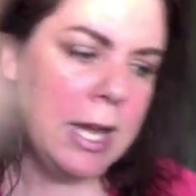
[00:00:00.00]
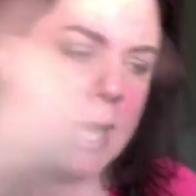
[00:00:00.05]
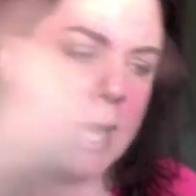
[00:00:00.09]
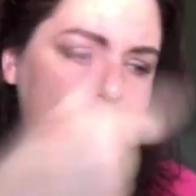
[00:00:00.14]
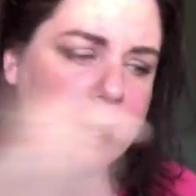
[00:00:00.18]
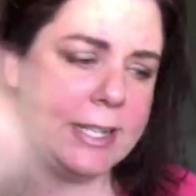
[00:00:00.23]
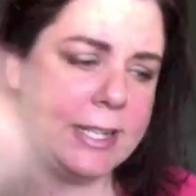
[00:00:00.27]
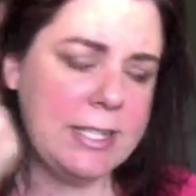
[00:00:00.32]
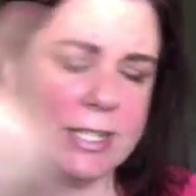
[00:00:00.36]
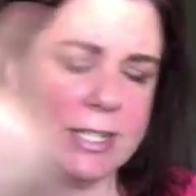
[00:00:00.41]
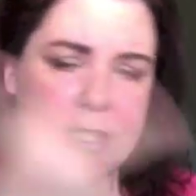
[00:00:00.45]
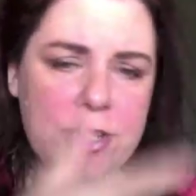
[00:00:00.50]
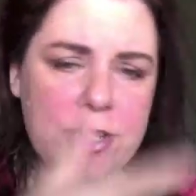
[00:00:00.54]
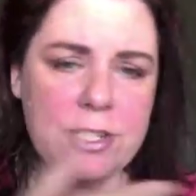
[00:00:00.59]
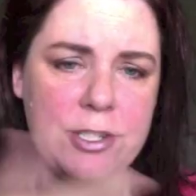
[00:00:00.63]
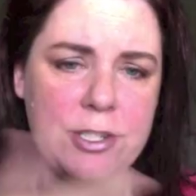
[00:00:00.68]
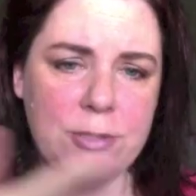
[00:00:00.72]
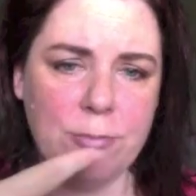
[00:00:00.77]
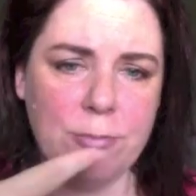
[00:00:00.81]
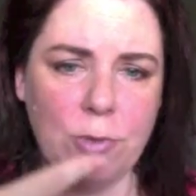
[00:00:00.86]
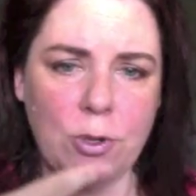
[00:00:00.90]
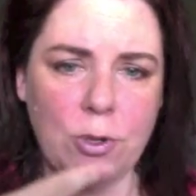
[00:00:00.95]
I tend to
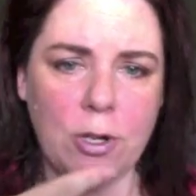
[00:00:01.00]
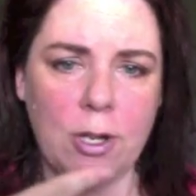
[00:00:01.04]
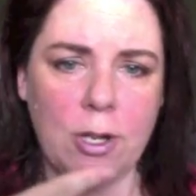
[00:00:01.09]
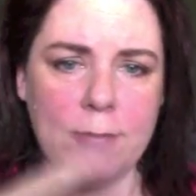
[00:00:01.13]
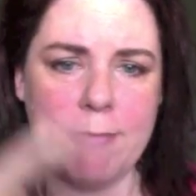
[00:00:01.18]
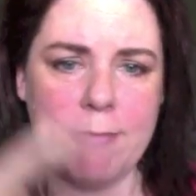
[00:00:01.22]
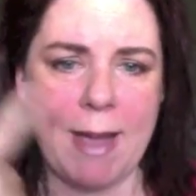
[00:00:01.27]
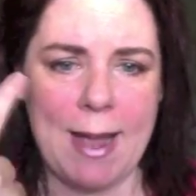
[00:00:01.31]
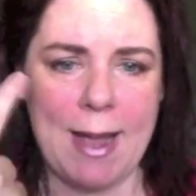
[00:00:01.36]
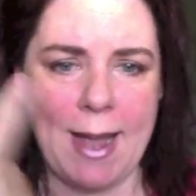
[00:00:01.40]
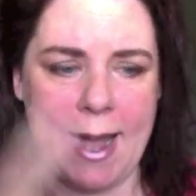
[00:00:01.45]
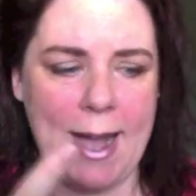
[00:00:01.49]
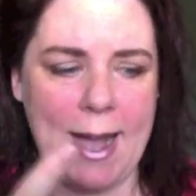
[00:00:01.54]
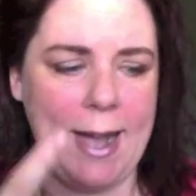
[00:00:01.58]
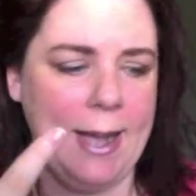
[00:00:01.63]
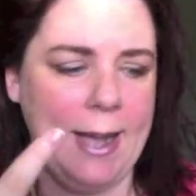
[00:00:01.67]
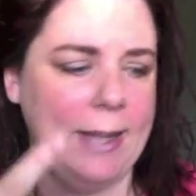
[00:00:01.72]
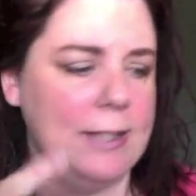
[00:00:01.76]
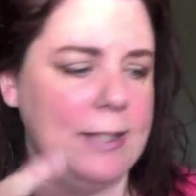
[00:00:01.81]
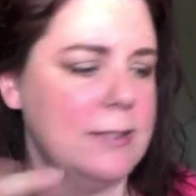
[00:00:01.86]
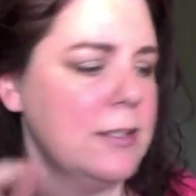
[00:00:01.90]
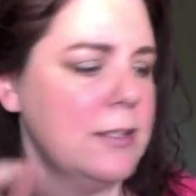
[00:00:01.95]
do more on my
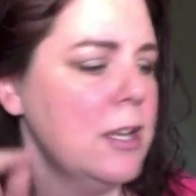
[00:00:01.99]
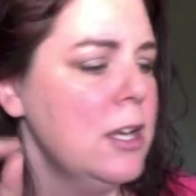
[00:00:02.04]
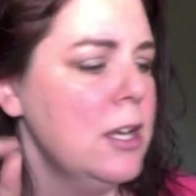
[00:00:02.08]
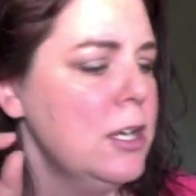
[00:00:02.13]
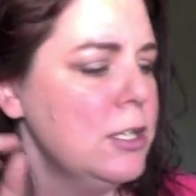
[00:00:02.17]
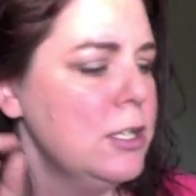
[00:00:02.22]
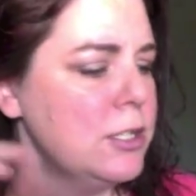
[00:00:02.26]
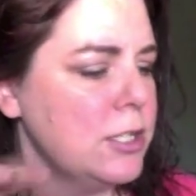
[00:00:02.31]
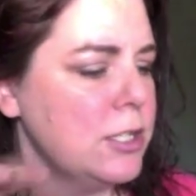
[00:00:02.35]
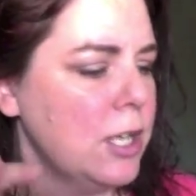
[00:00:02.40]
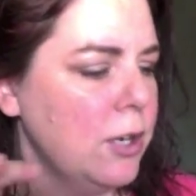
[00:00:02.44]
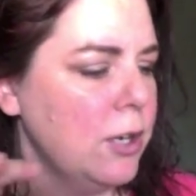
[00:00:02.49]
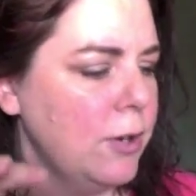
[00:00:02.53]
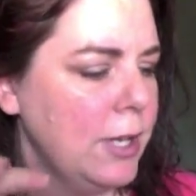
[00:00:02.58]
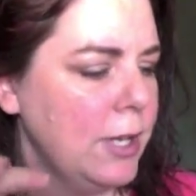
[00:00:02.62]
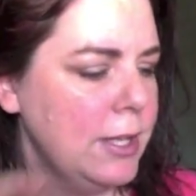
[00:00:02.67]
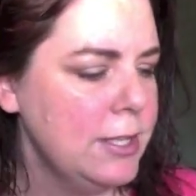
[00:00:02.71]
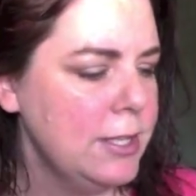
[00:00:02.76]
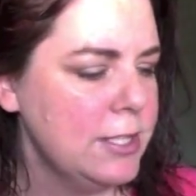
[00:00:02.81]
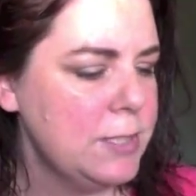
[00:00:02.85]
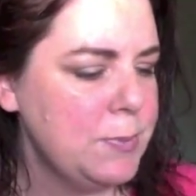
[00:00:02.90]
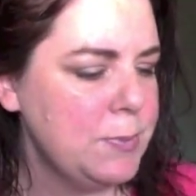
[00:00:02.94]
eyes. So
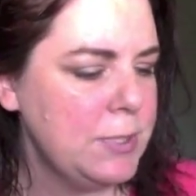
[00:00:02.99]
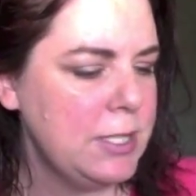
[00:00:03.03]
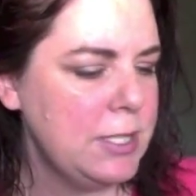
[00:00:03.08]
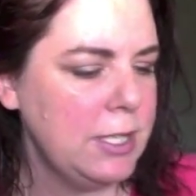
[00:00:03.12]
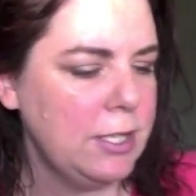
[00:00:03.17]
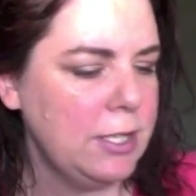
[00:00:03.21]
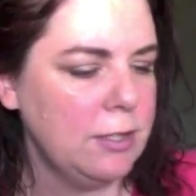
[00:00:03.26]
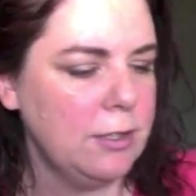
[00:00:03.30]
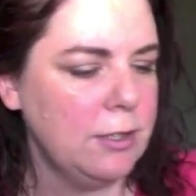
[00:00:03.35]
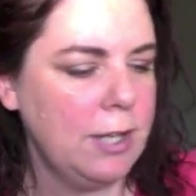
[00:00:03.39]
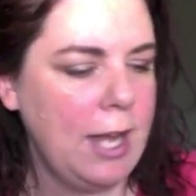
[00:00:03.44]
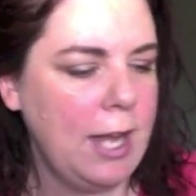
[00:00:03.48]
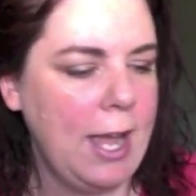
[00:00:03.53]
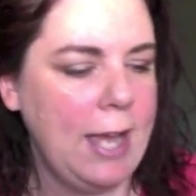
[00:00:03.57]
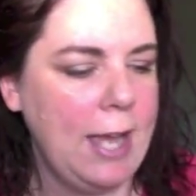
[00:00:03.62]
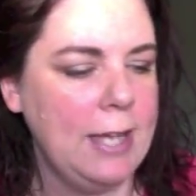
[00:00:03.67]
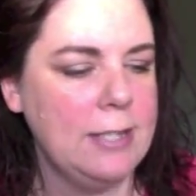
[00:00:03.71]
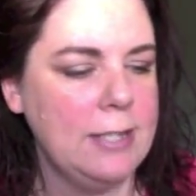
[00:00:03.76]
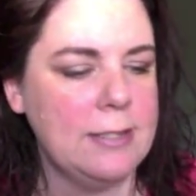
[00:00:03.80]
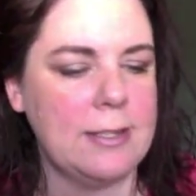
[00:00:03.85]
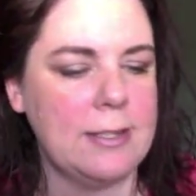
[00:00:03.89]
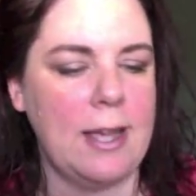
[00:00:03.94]
in this particular
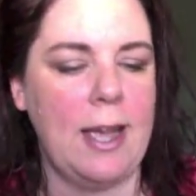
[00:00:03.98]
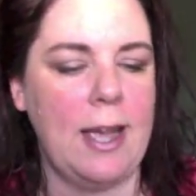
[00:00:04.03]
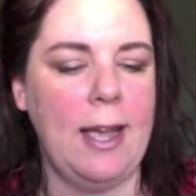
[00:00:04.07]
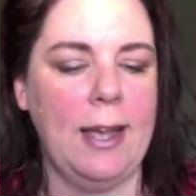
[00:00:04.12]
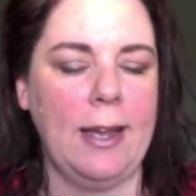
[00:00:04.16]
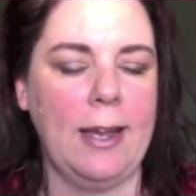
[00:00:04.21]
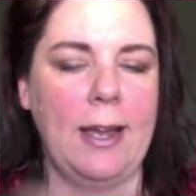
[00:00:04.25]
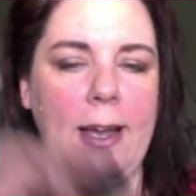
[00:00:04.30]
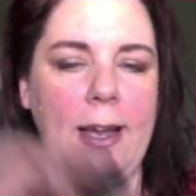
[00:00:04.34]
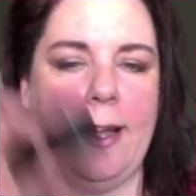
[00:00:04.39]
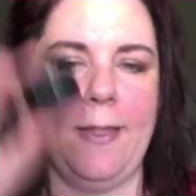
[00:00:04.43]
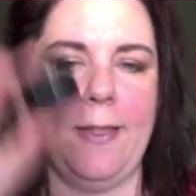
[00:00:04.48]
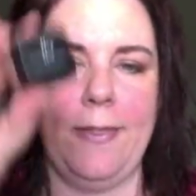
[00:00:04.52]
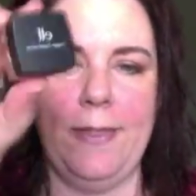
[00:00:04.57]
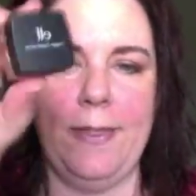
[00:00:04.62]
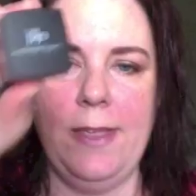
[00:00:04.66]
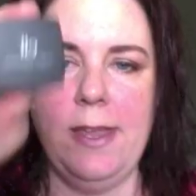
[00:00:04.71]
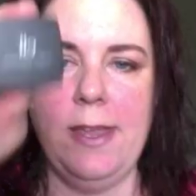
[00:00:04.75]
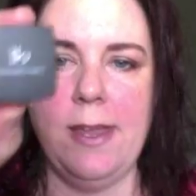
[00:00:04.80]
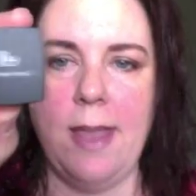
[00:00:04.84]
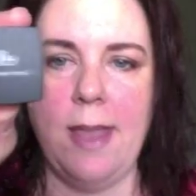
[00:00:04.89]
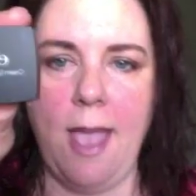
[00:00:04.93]
case, I got the
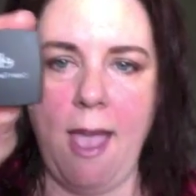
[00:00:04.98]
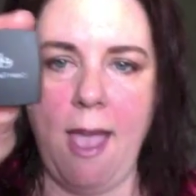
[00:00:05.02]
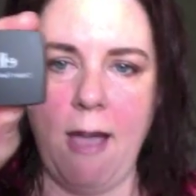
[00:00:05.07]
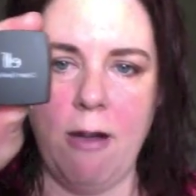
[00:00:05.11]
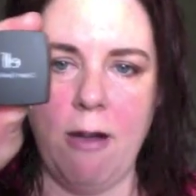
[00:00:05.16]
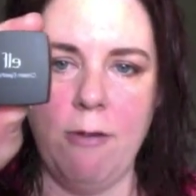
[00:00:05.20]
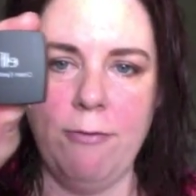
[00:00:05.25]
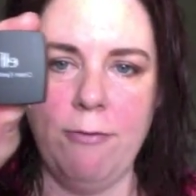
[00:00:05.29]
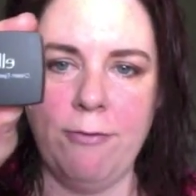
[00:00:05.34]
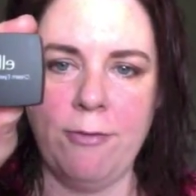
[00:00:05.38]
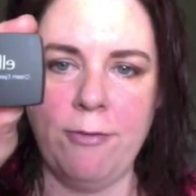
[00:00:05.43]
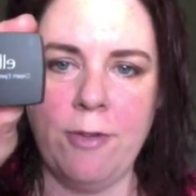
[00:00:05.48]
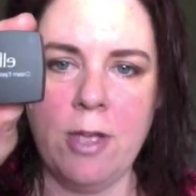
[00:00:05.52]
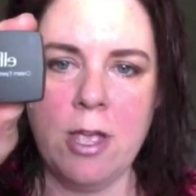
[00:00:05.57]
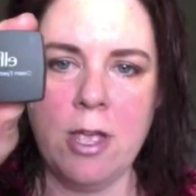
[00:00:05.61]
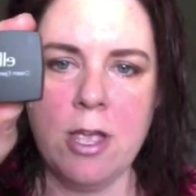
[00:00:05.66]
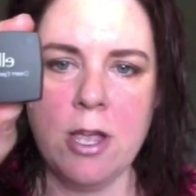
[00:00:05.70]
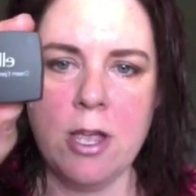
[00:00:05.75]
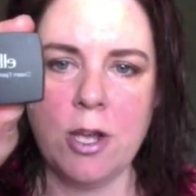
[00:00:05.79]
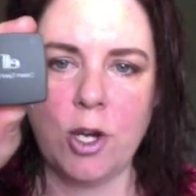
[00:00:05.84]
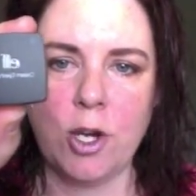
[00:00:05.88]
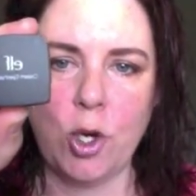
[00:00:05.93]
e.l.f.
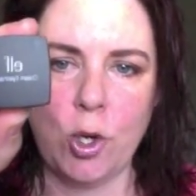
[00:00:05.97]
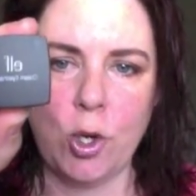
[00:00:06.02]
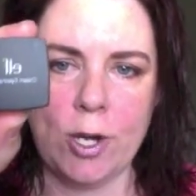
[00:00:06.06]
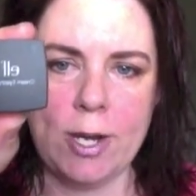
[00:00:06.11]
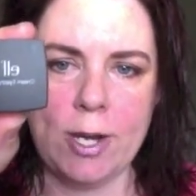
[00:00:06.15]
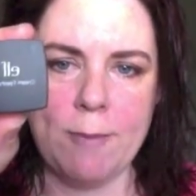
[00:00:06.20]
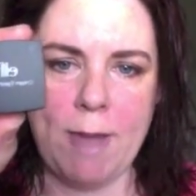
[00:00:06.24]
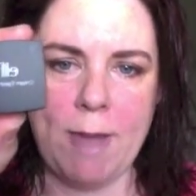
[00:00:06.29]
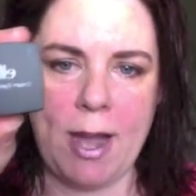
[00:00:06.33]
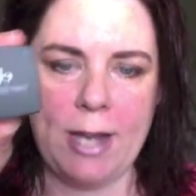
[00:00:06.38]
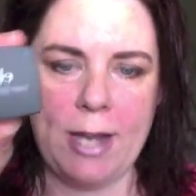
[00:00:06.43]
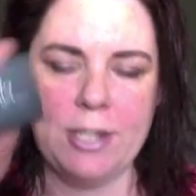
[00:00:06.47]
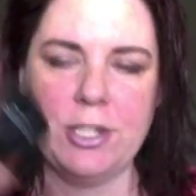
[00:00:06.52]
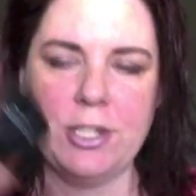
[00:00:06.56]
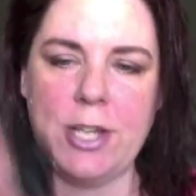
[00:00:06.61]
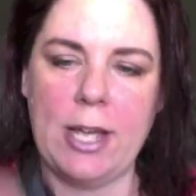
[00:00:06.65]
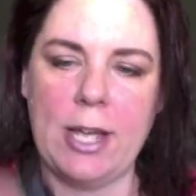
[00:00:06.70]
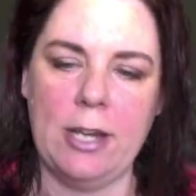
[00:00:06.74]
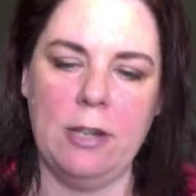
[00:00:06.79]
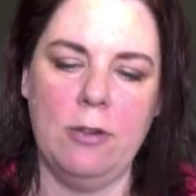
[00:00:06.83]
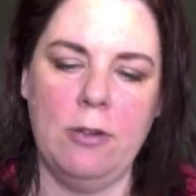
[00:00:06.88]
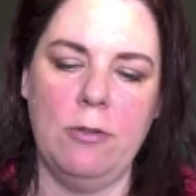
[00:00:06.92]
cream
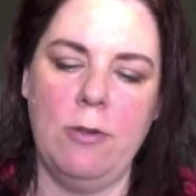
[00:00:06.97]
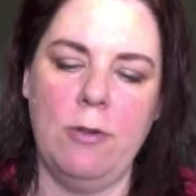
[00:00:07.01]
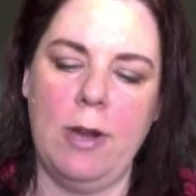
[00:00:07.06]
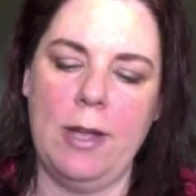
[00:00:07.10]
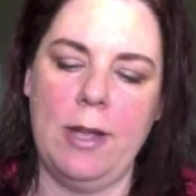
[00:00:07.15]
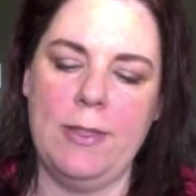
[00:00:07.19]
eyeshadow.